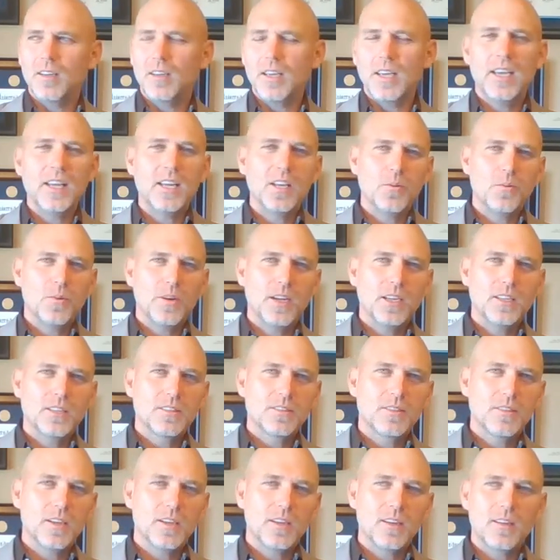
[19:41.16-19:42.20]

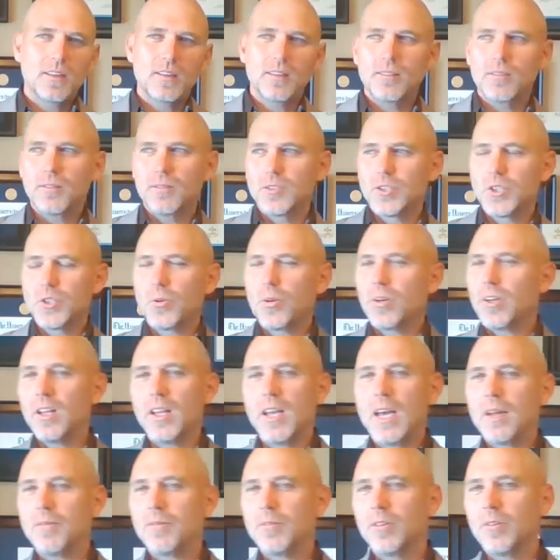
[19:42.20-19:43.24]
anyways,
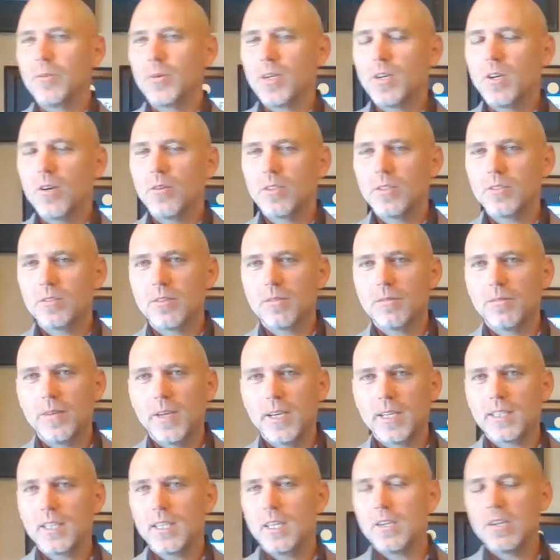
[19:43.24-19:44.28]
shortly after it would go into
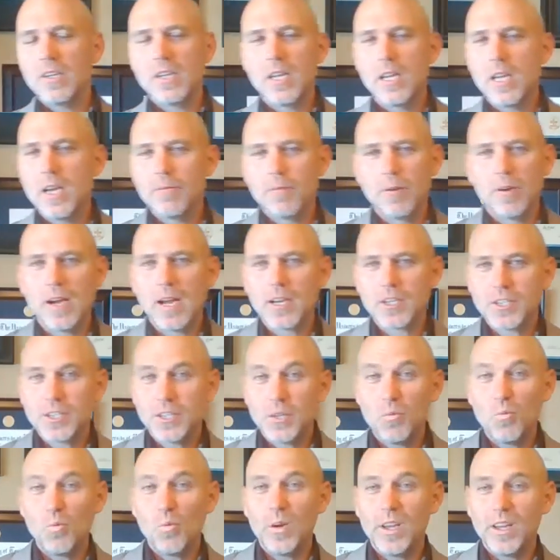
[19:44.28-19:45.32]
effect, and it never
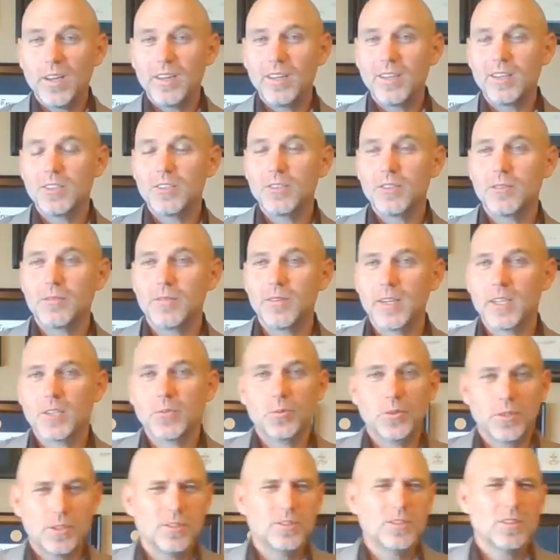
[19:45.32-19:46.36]
actually went into effect
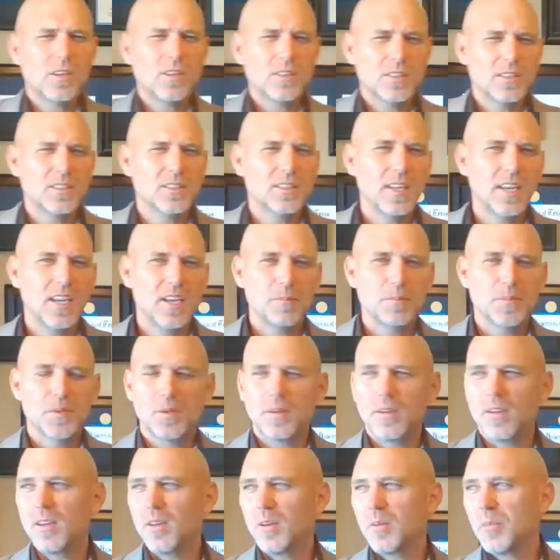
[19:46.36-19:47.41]
where you saw stamped
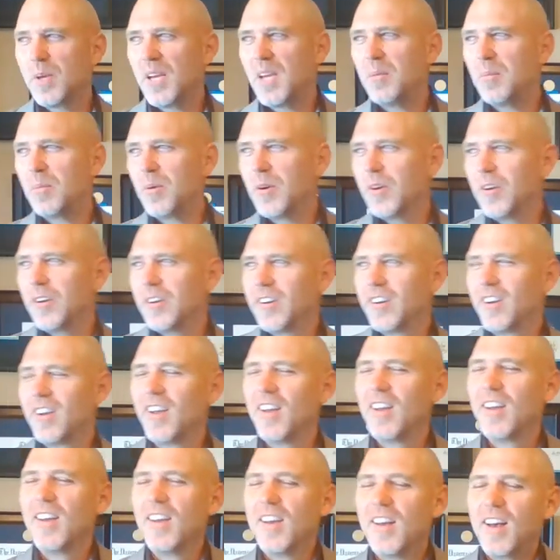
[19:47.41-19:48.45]
paper.
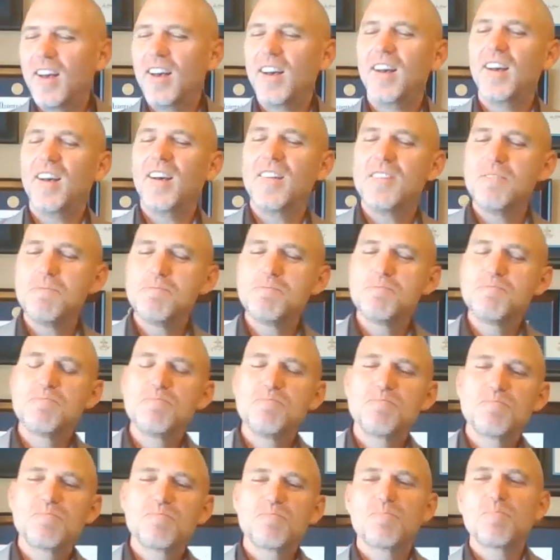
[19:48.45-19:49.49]
And
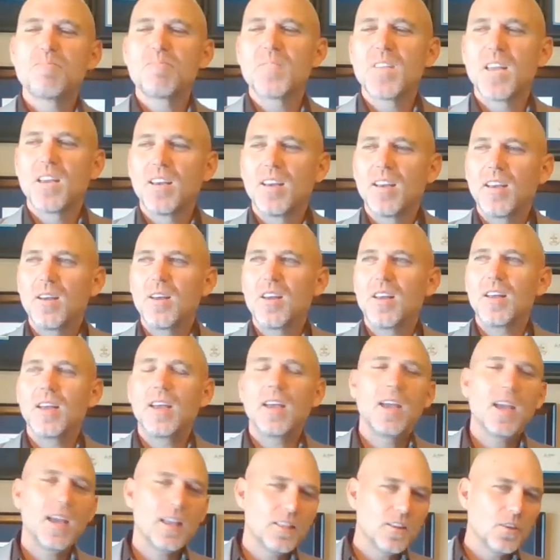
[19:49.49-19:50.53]

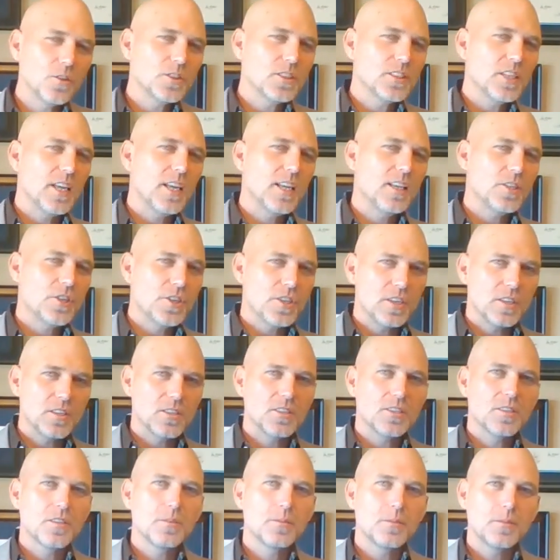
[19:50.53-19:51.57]
those
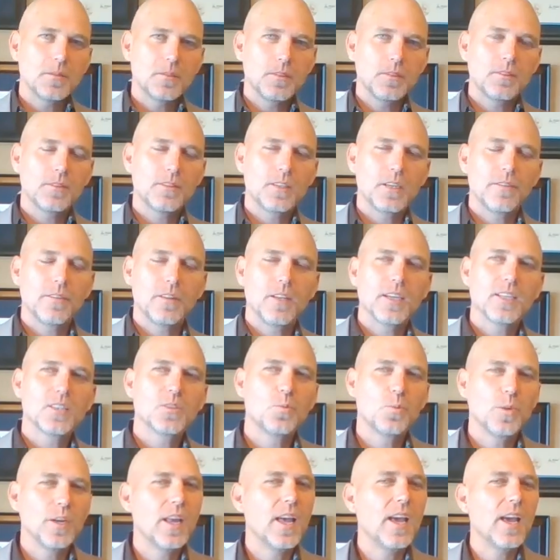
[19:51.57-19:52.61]
tensions, nevertheless,
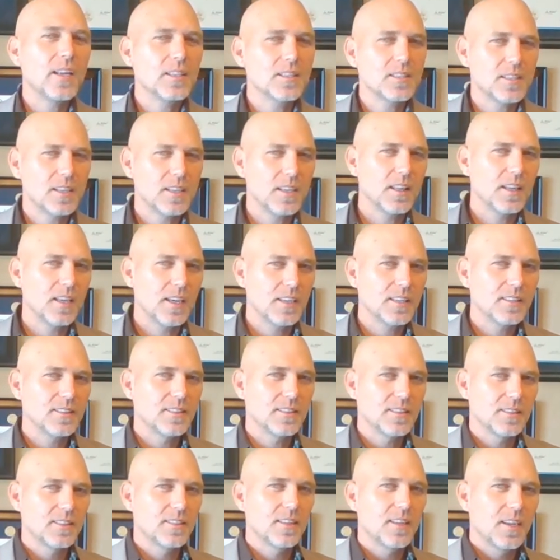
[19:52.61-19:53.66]
would escalate.
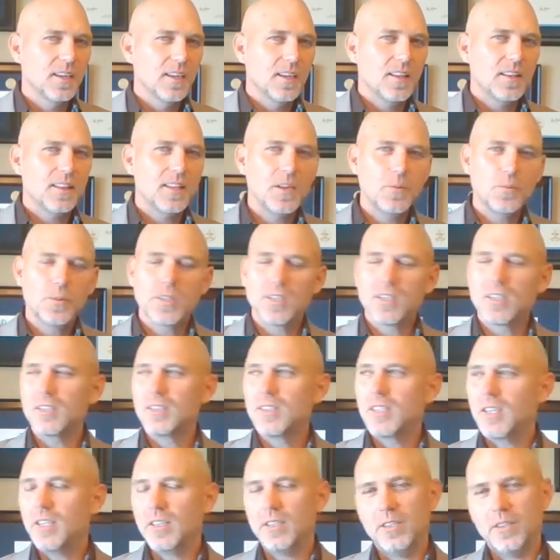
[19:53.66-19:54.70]
They would
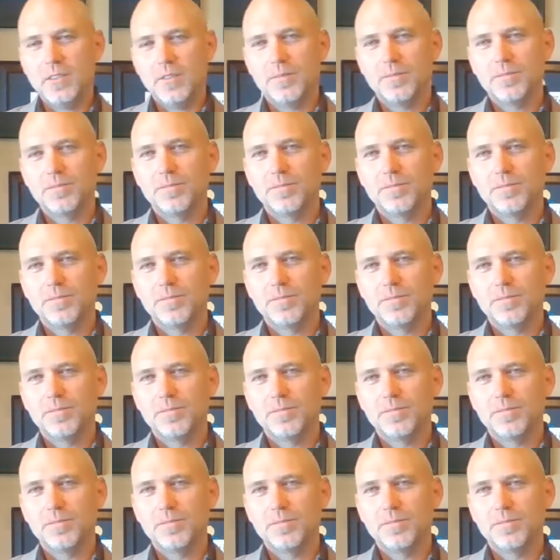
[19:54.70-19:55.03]
continue.